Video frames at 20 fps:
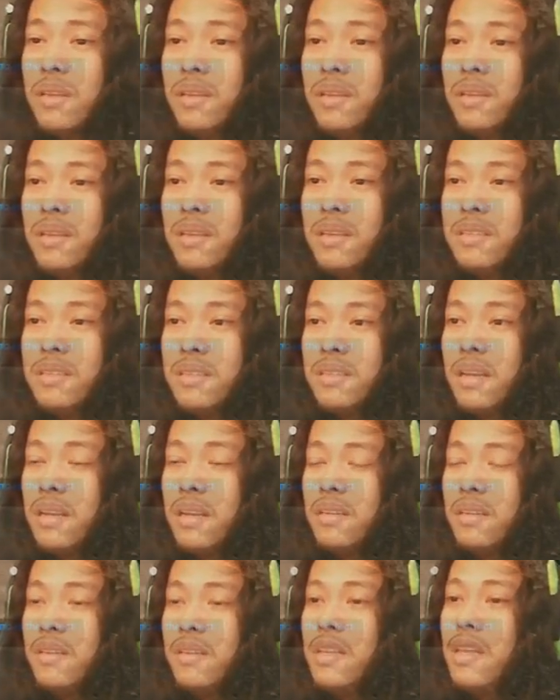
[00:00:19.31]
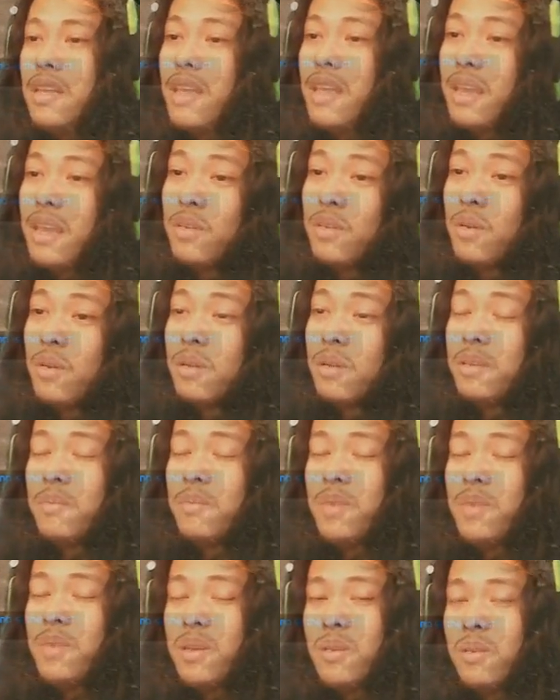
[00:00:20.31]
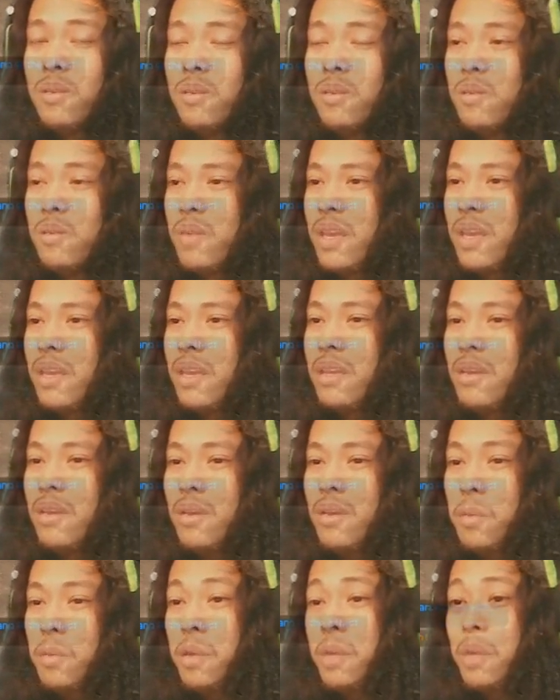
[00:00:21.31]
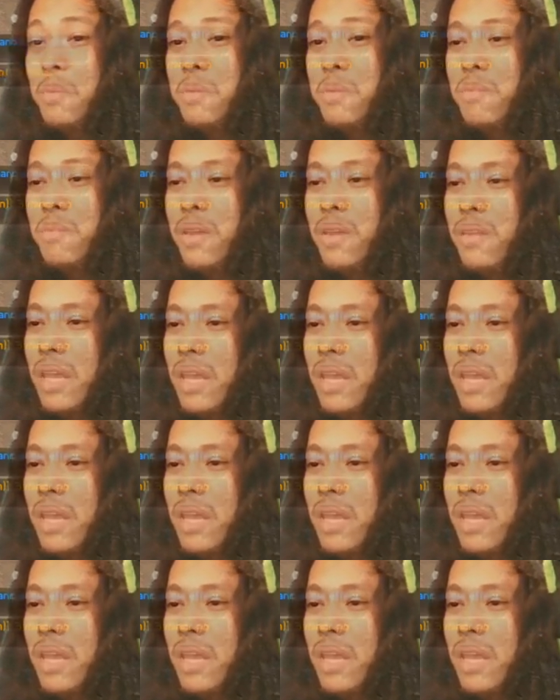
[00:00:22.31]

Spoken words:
is not the end-all and be-all, okay? What I mean by that